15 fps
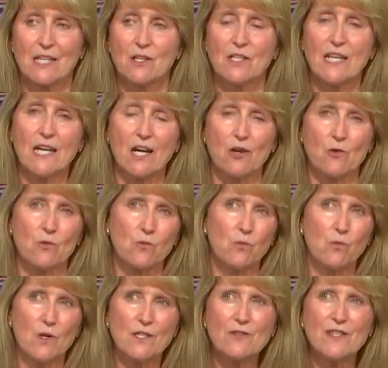Now,
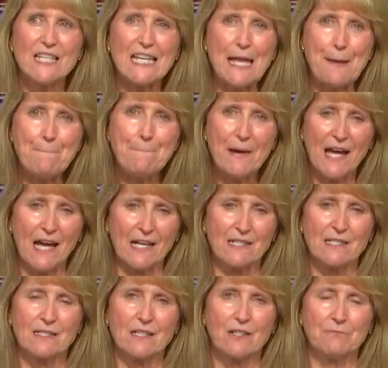what are the
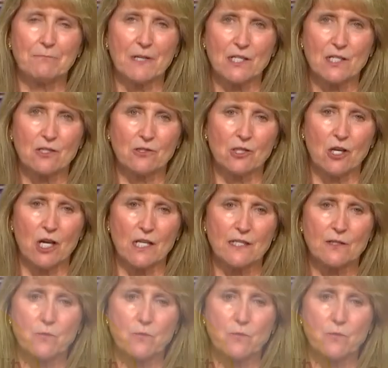impacts of muscle loss?